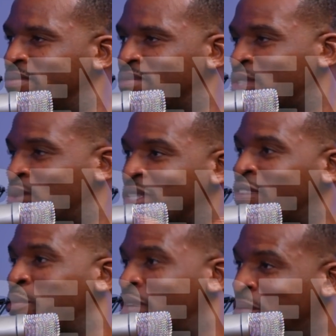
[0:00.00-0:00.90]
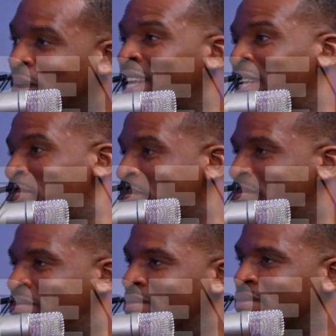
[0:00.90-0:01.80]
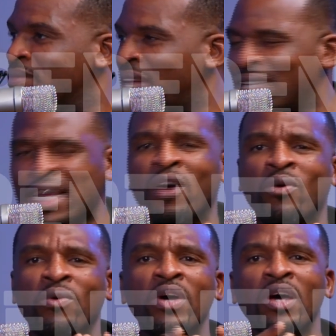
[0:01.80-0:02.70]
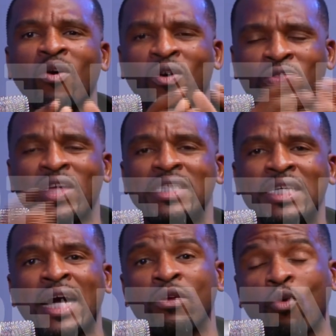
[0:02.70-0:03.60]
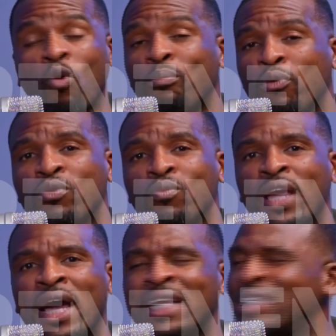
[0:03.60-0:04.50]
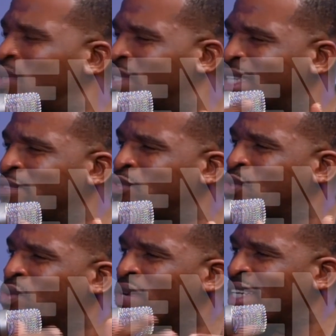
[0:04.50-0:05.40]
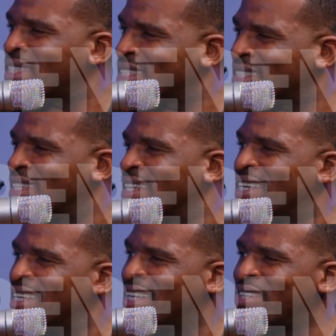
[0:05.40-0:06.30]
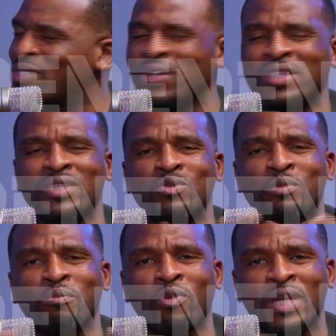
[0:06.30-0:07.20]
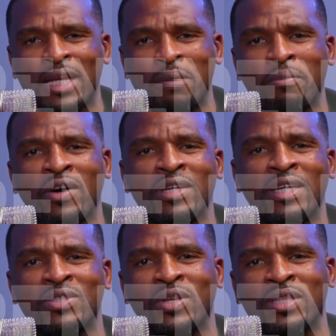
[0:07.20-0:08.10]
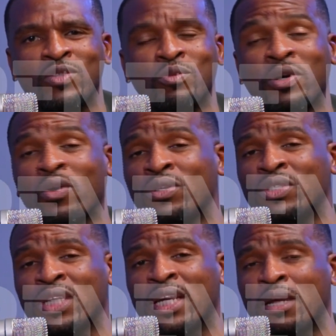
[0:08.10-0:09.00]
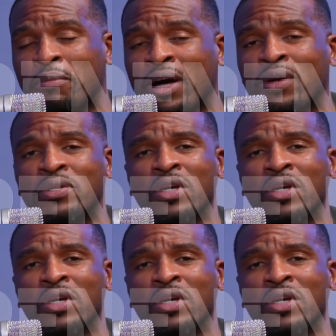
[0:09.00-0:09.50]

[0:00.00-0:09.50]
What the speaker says: She knows everybody by name. That's how authentic and open we are. It just gives you rest. There is nothing to be bothered about. There's nothing to be concerned about.